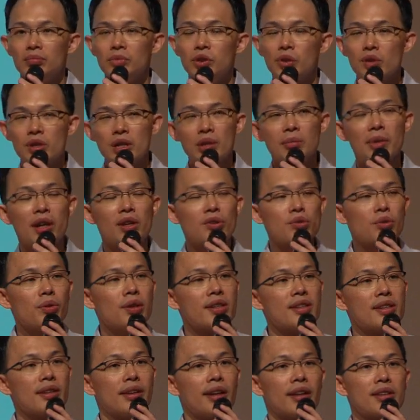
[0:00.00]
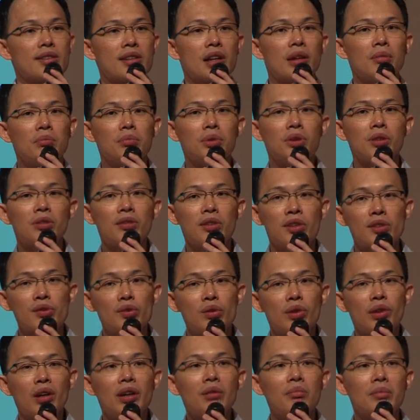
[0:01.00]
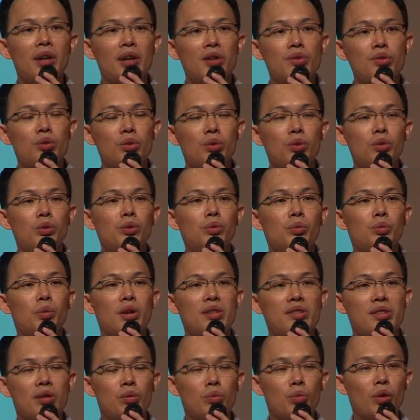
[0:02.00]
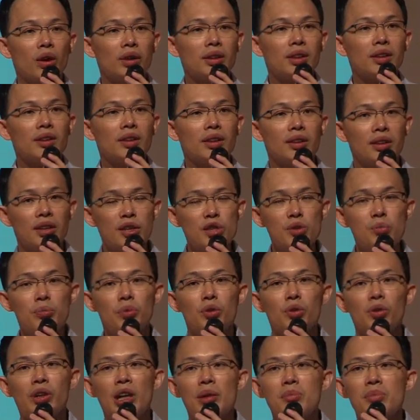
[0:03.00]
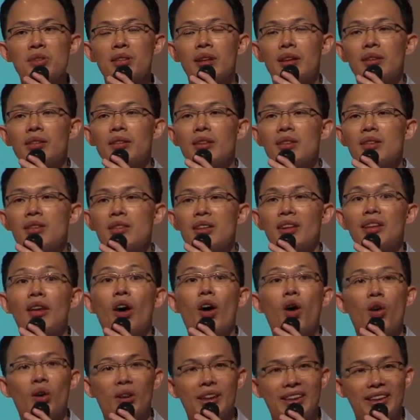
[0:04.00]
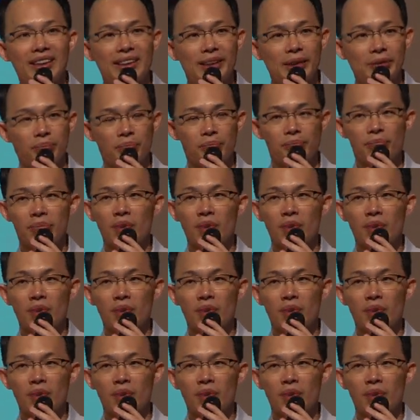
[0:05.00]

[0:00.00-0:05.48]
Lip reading: Using my school as an example, this year my school was awarded the niche program status in hockey.